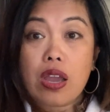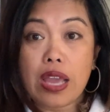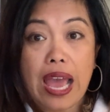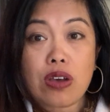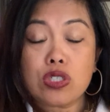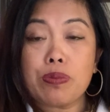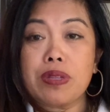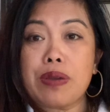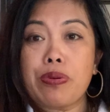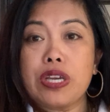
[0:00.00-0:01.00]
how's your
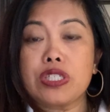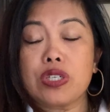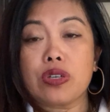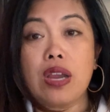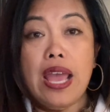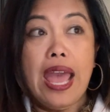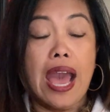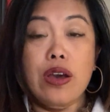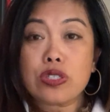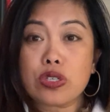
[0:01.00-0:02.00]
blood pressure,
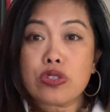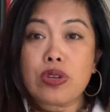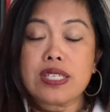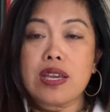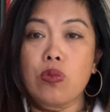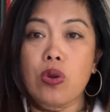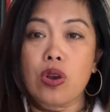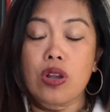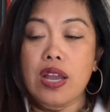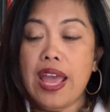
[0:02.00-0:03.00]
how's your stress at work,